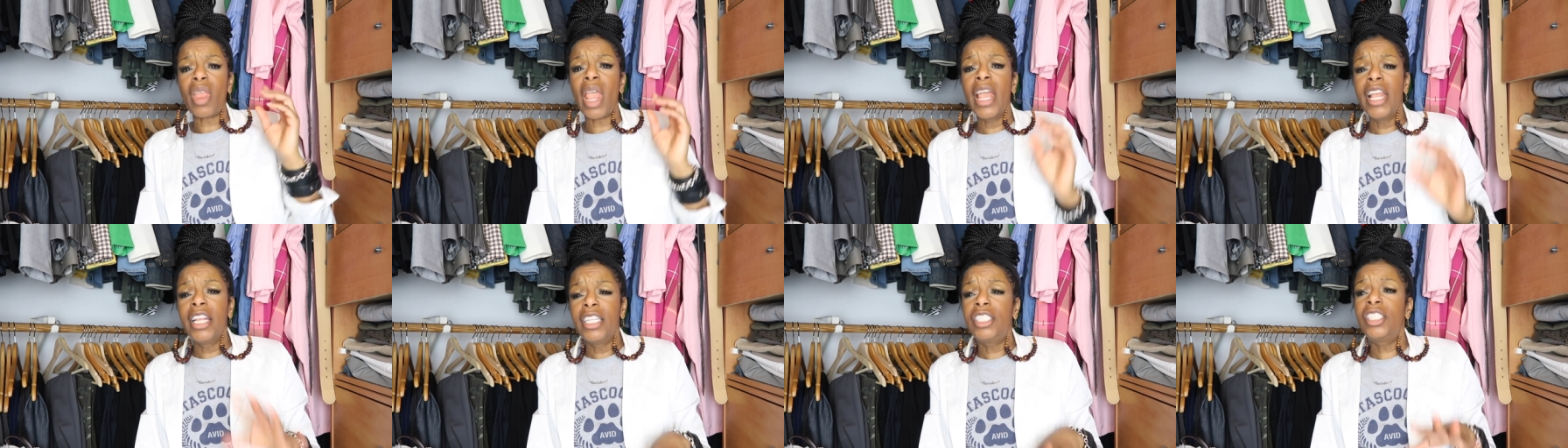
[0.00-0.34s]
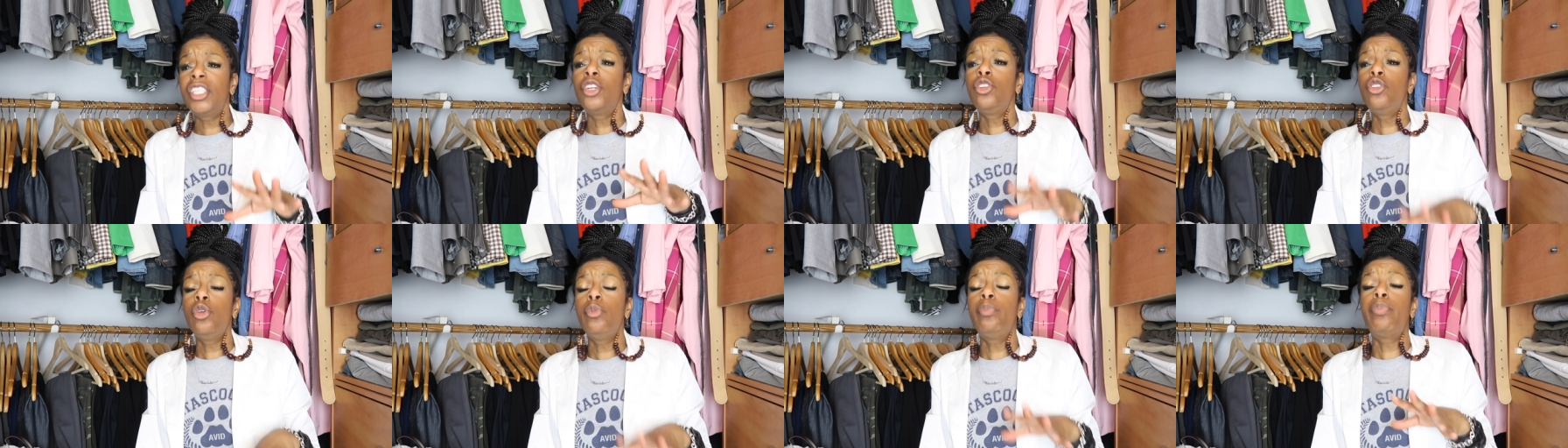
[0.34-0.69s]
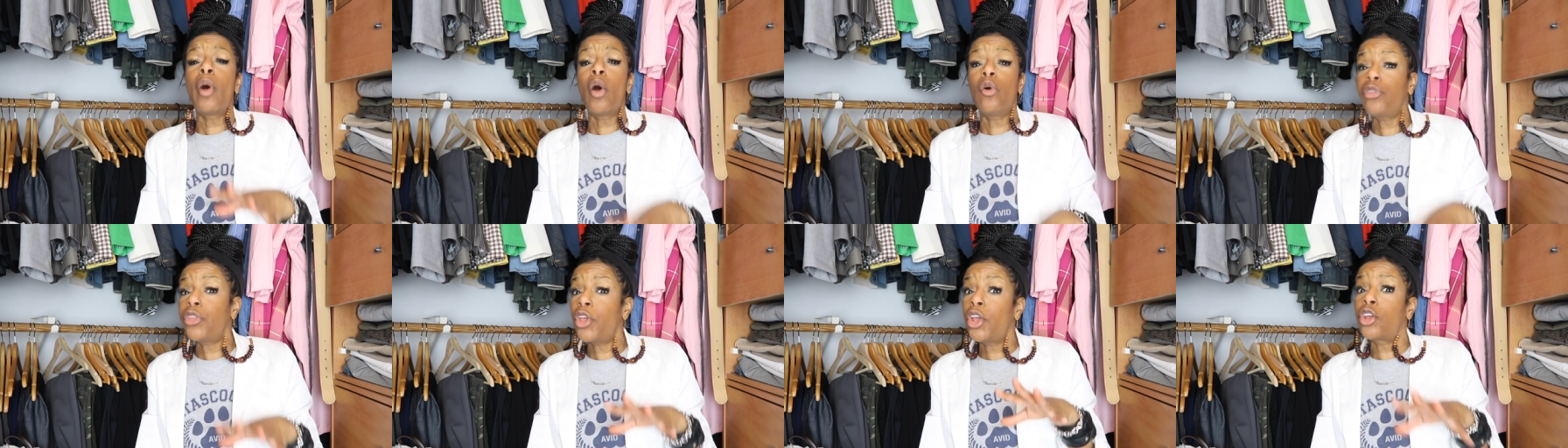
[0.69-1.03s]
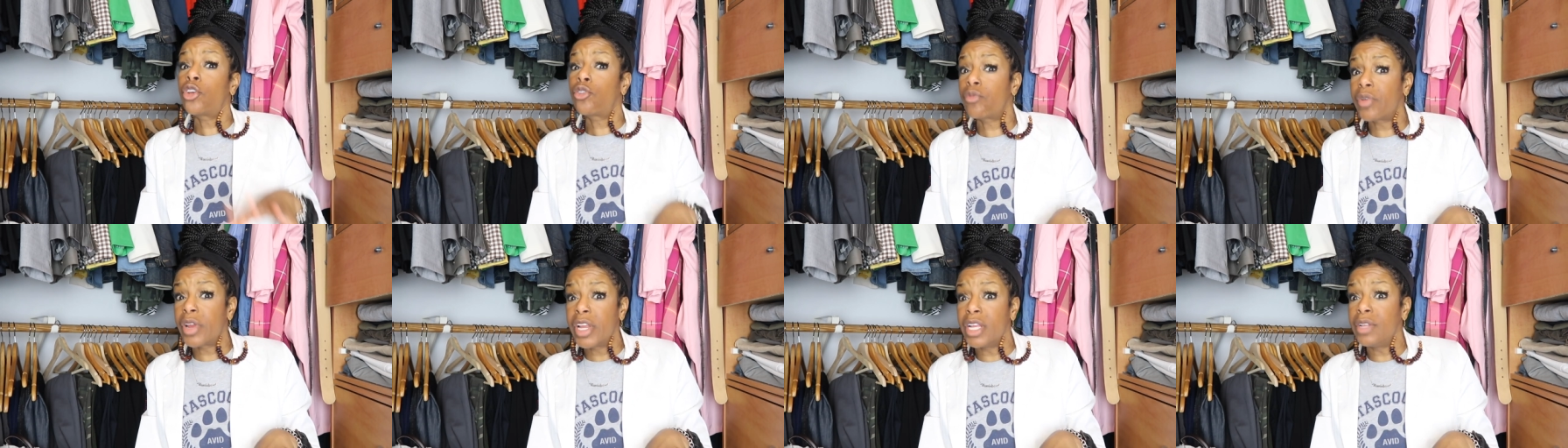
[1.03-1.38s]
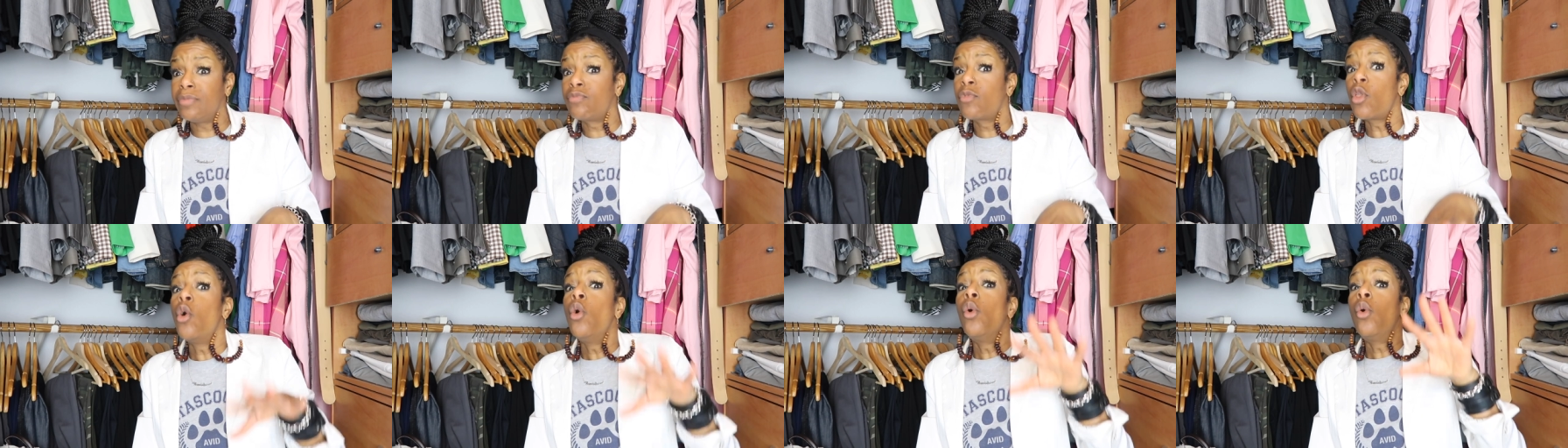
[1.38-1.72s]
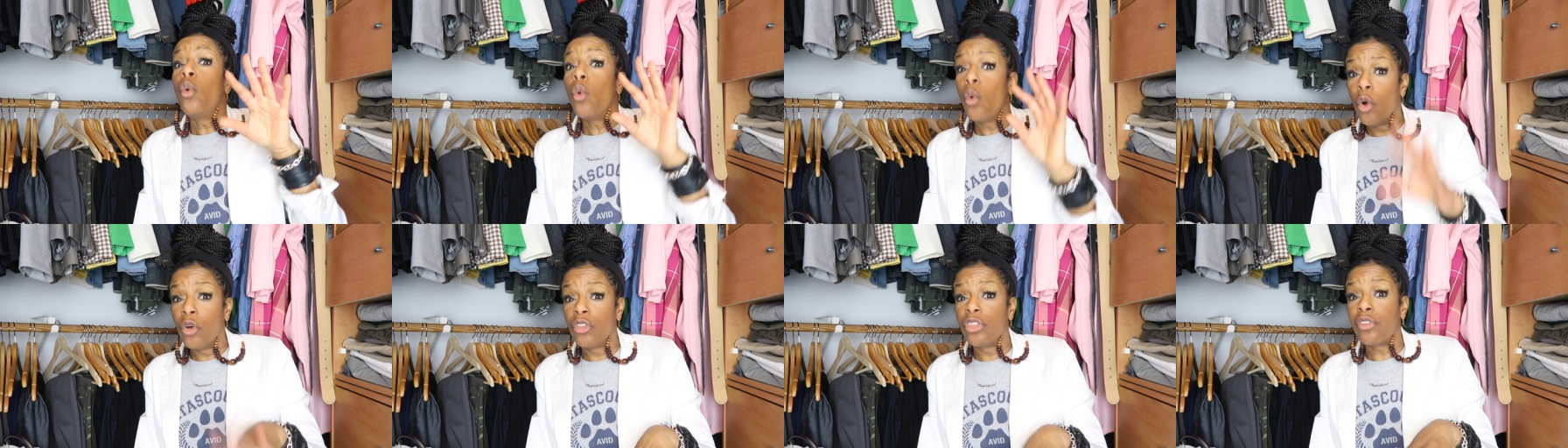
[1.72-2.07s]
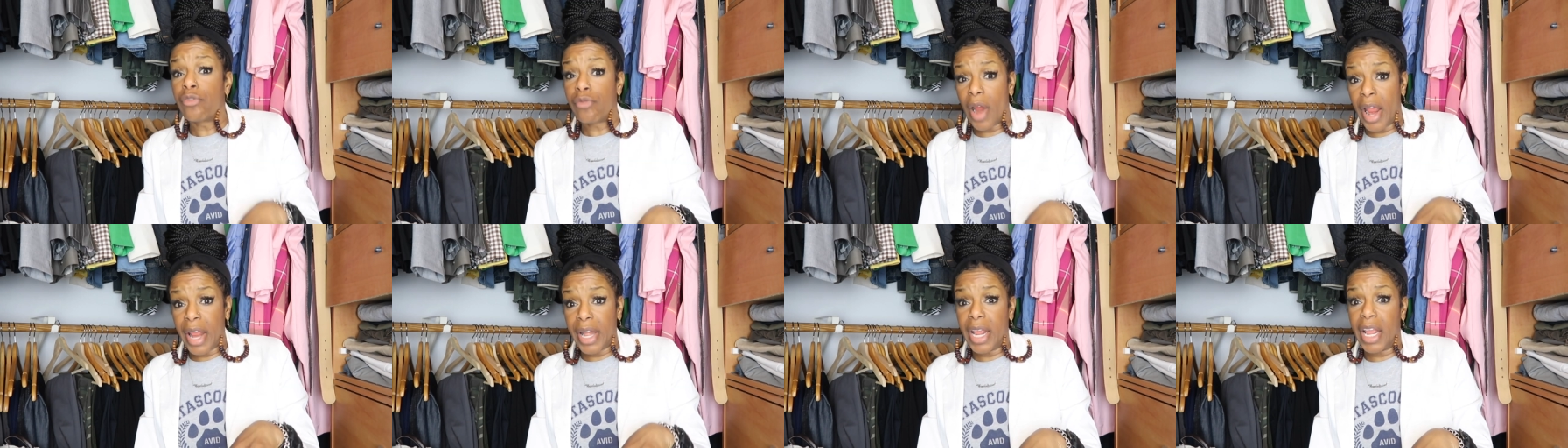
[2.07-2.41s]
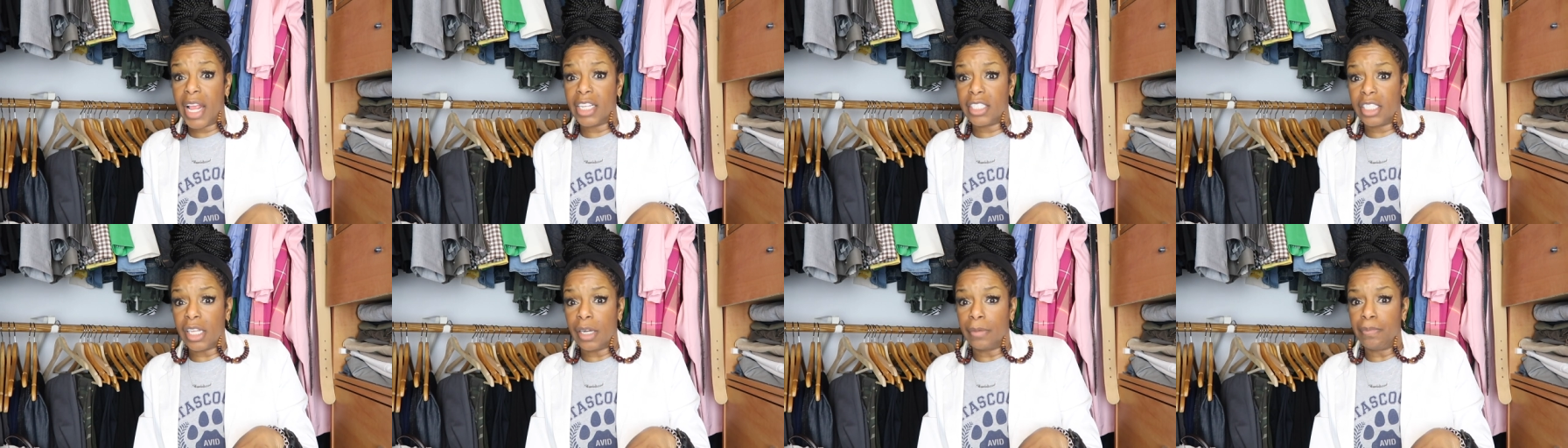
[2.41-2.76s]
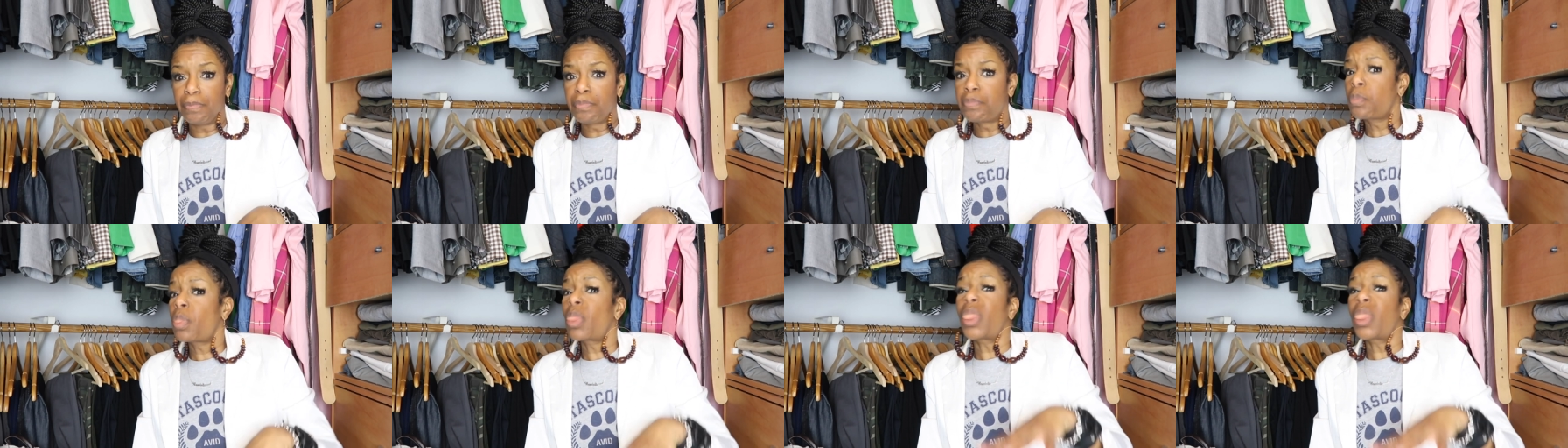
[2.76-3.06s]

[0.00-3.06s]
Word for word: Until you both agree on the right answer.